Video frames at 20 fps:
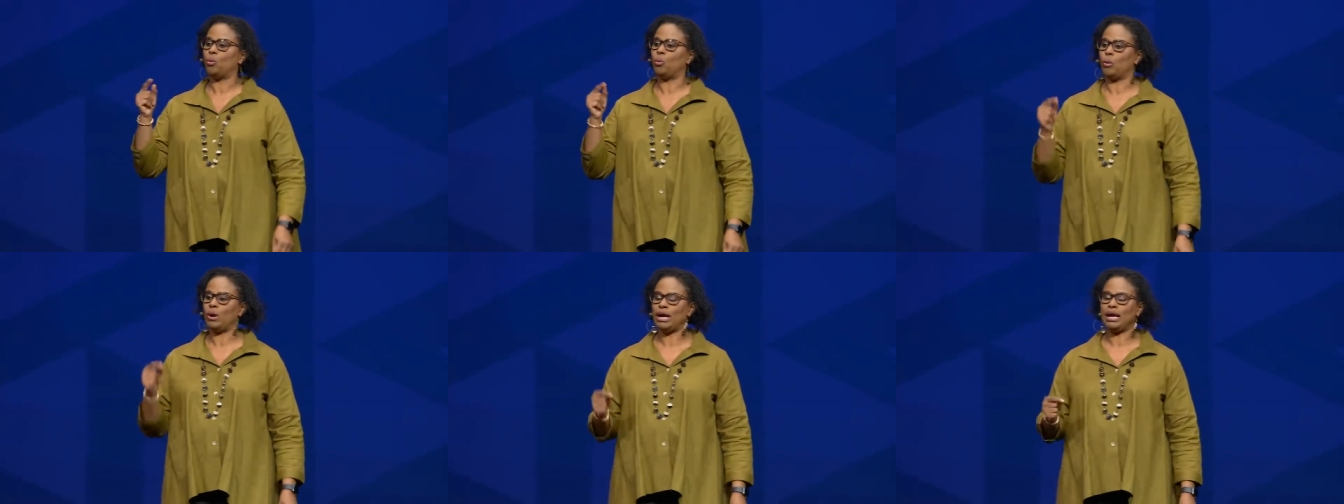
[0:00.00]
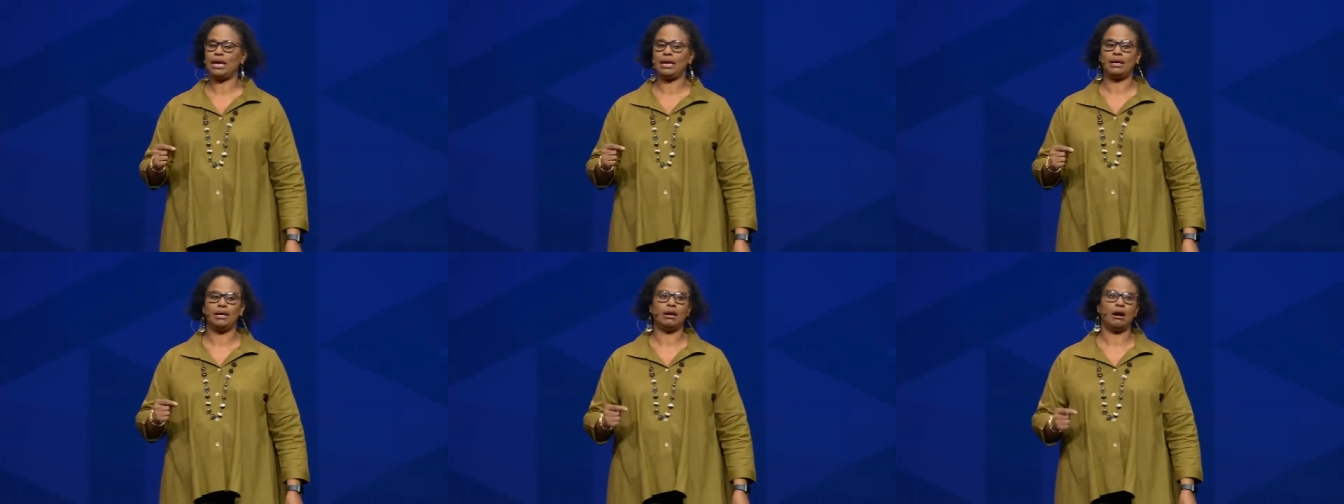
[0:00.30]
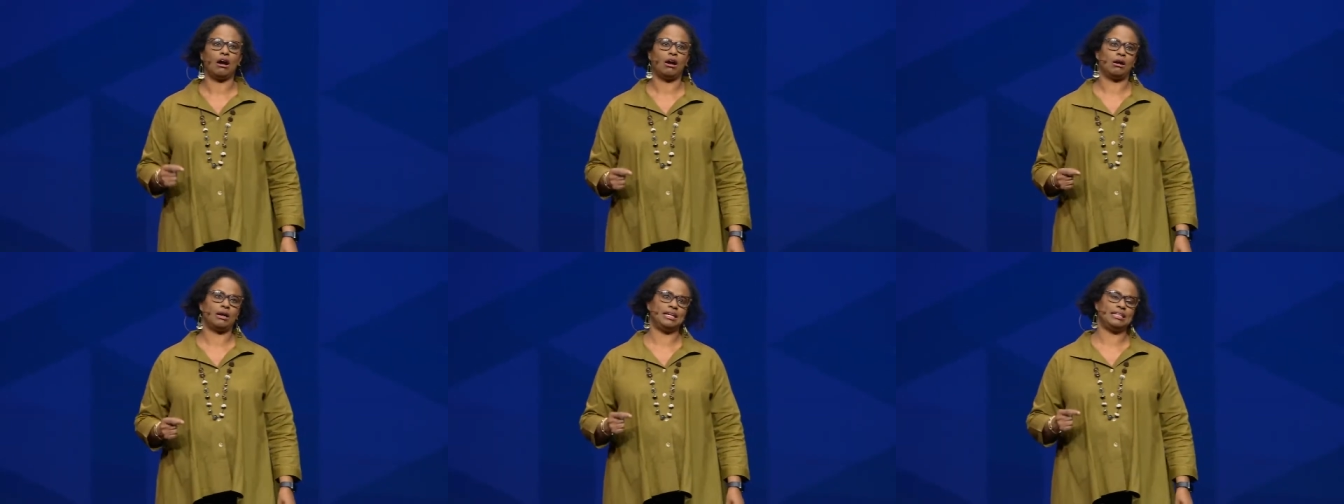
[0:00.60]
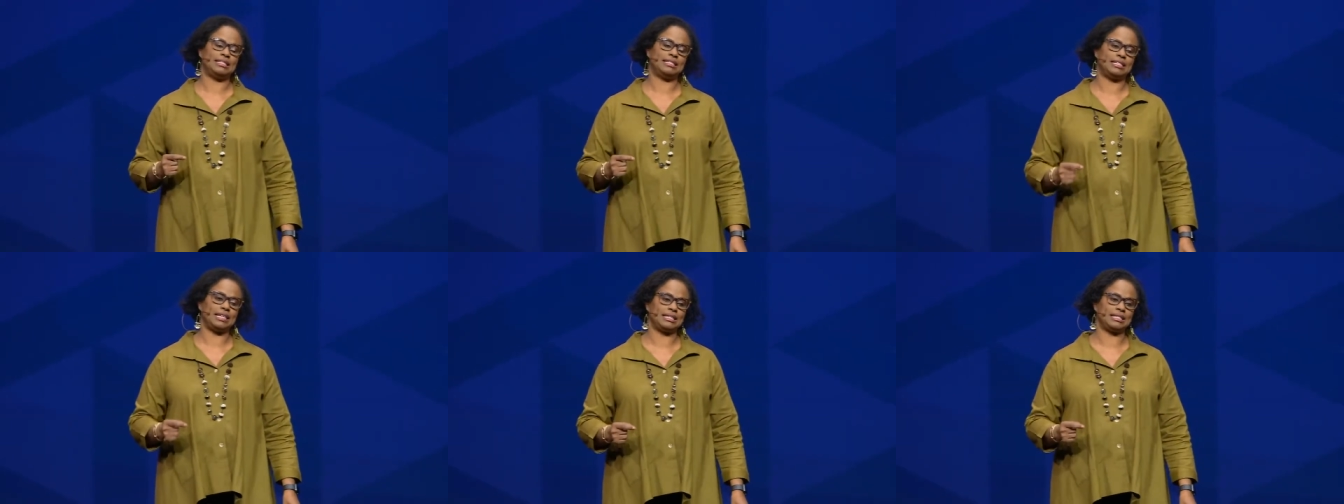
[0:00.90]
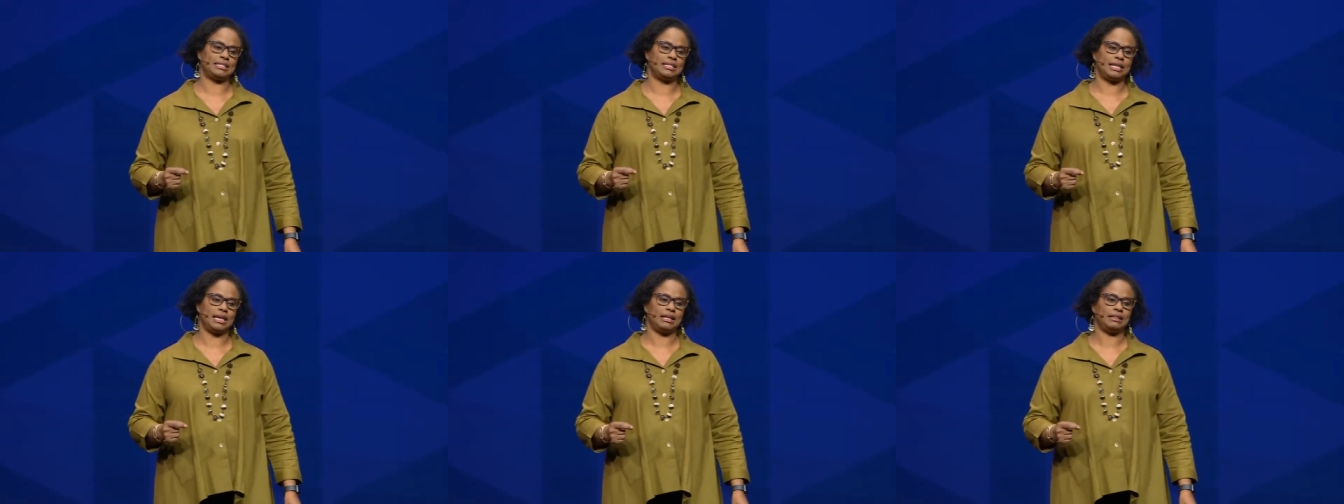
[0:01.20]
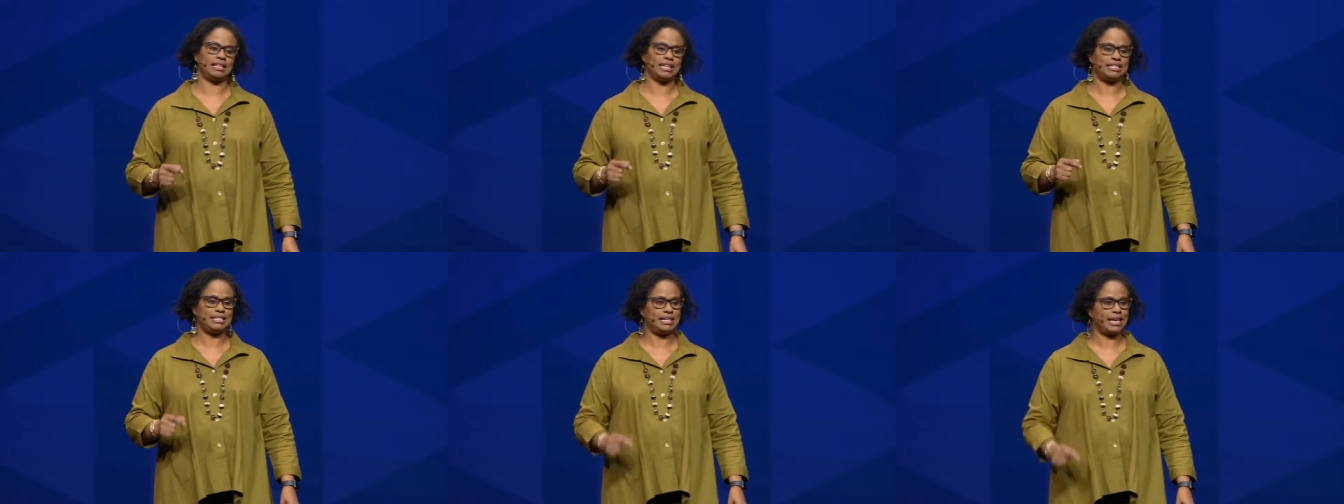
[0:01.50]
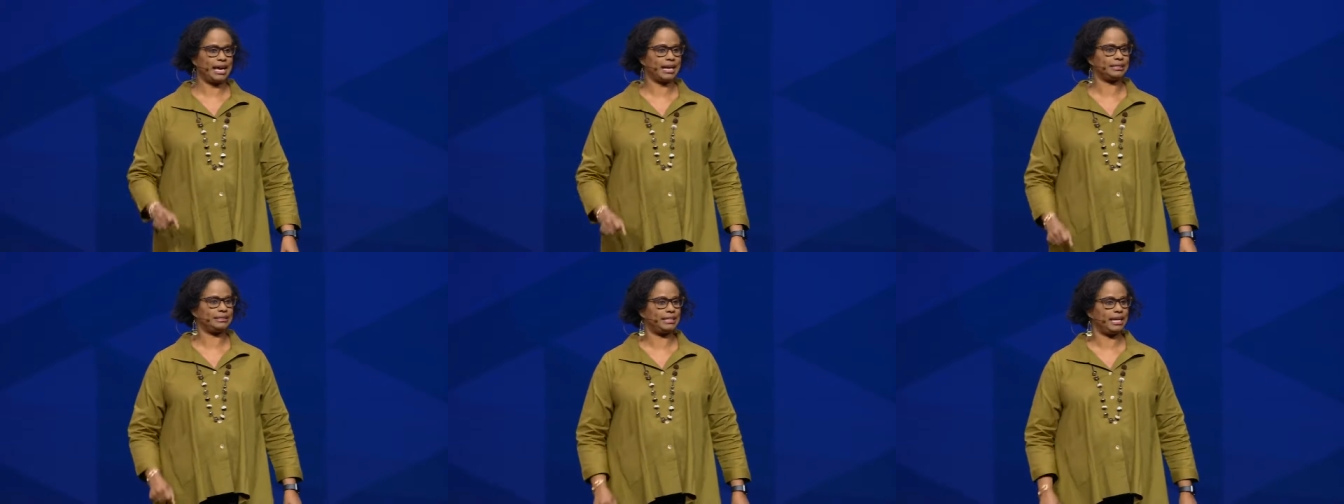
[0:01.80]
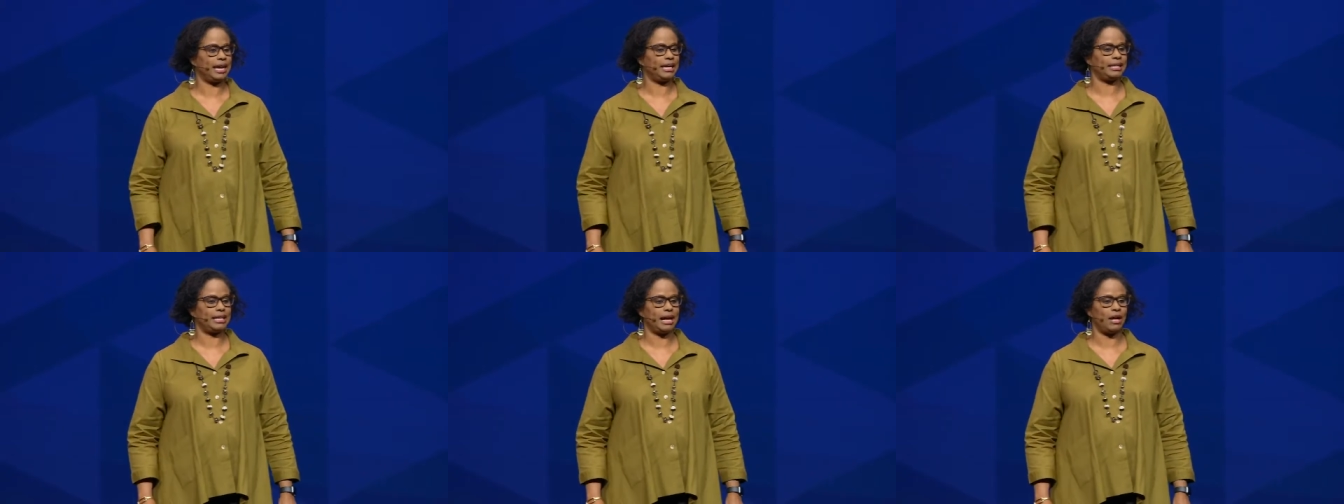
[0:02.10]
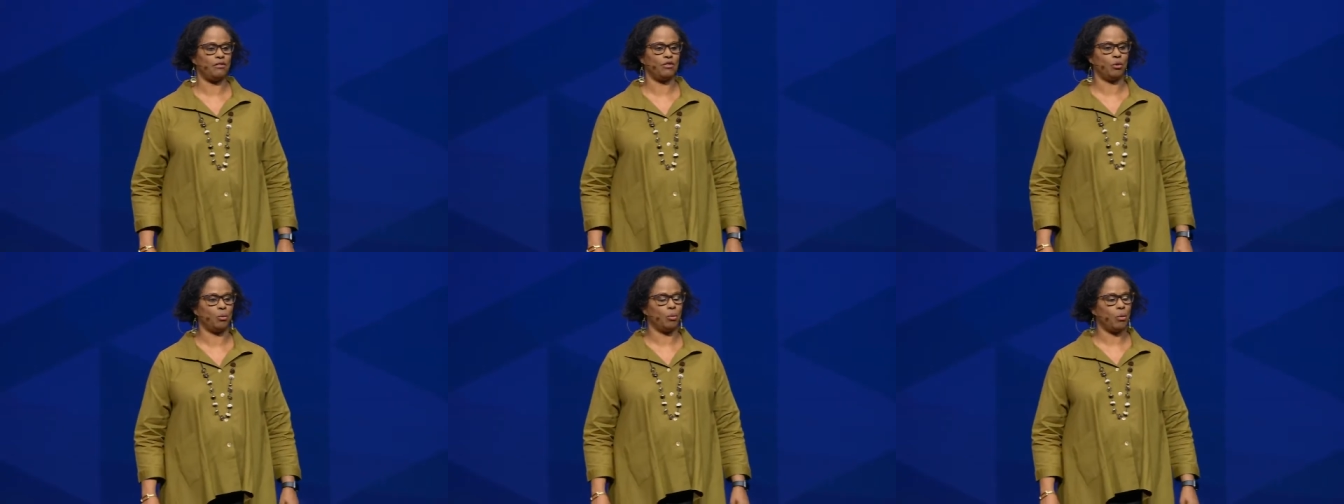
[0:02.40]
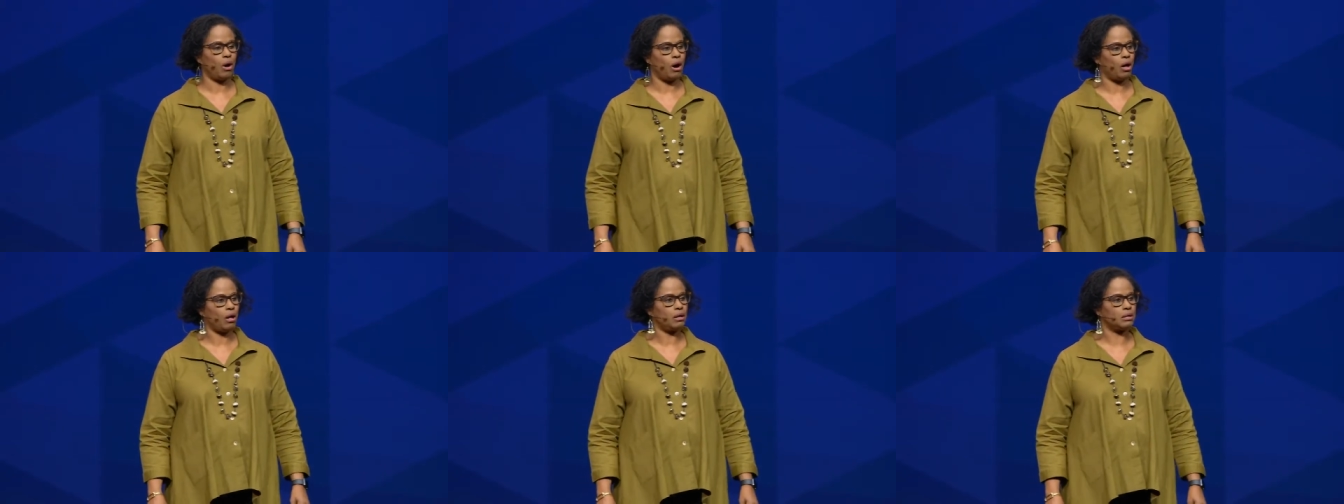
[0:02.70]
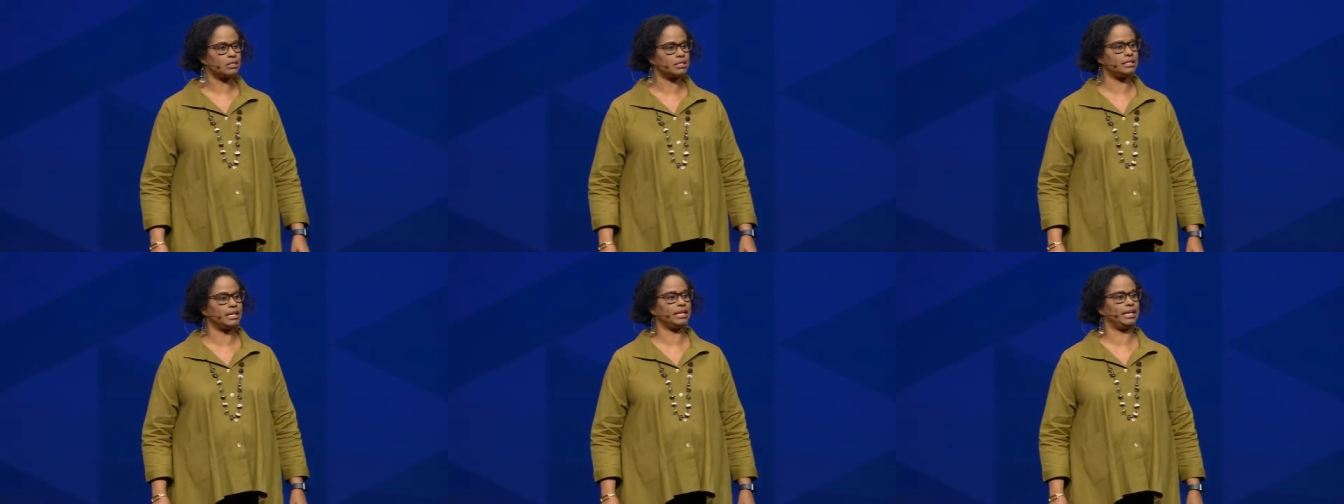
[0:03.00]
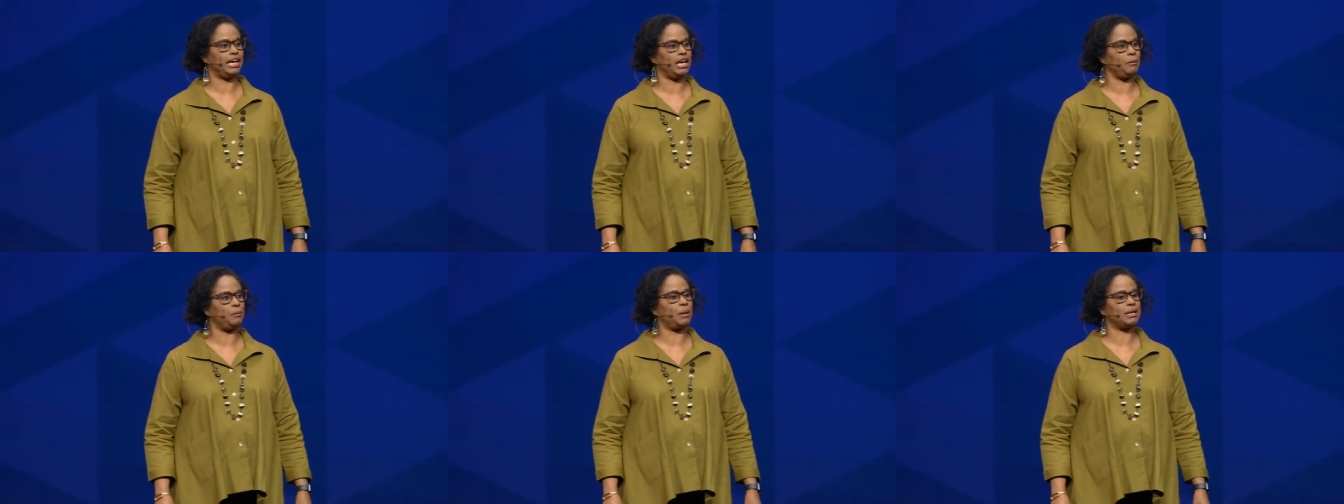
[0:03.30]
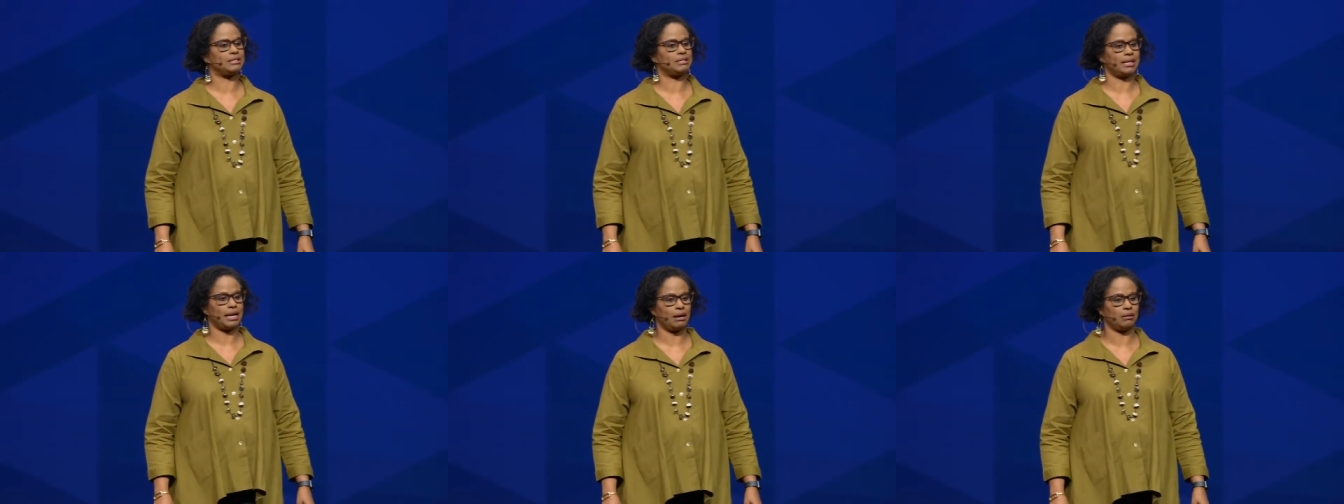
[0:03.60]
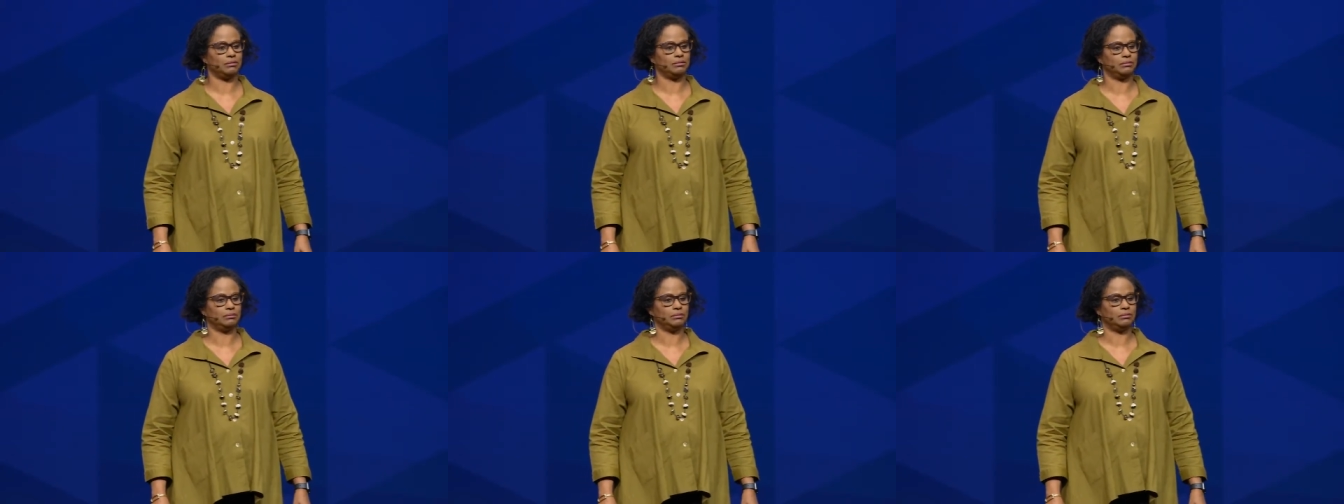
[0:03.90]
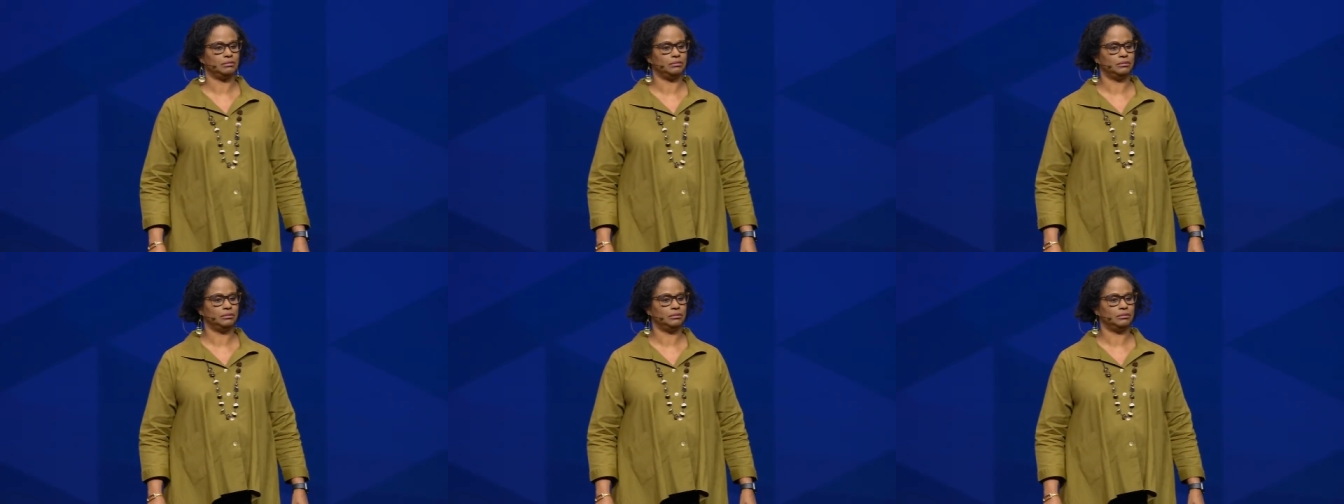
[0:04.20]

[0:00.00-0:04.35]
We are insisting that tech take down the walls that keep us out.